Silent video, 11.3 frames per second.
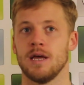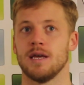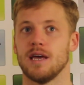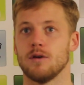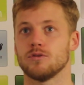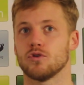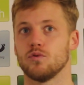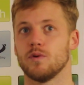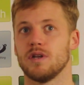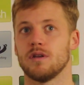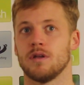Yeah, it was a good
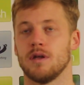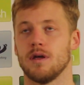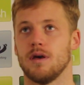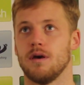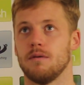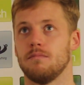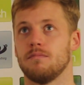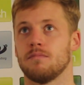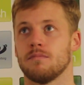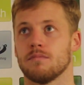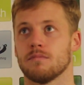win.
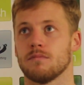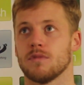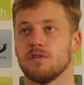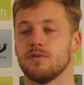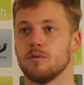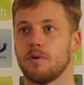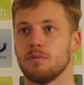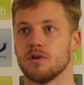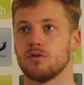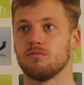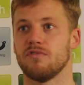People were probably
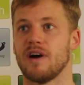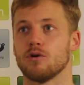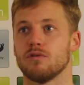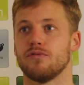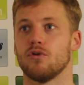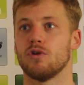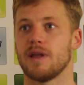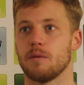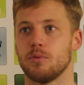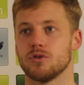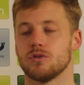value for it. They
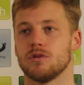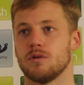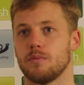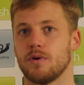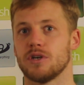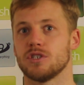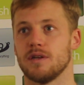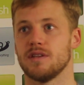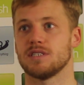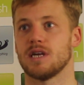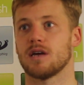put us under the pressure
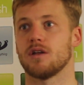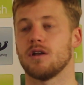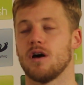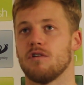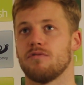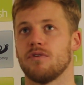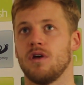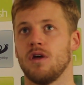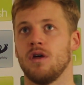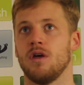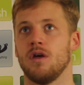in the second half.
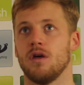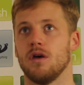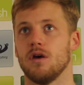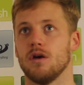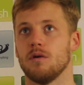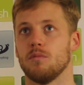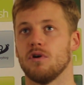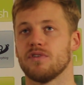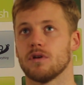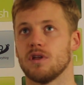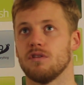But I
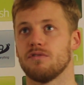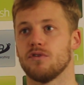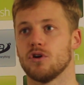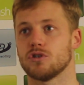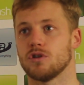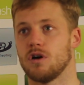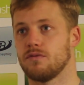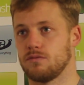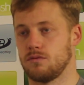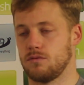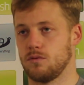think in the first half,
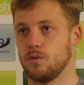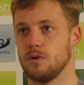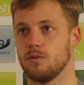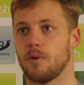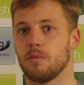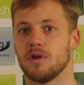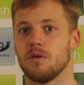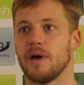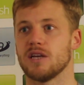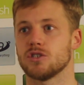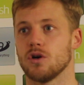we were probably the
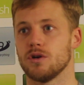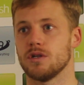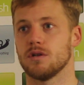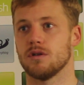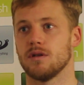better side.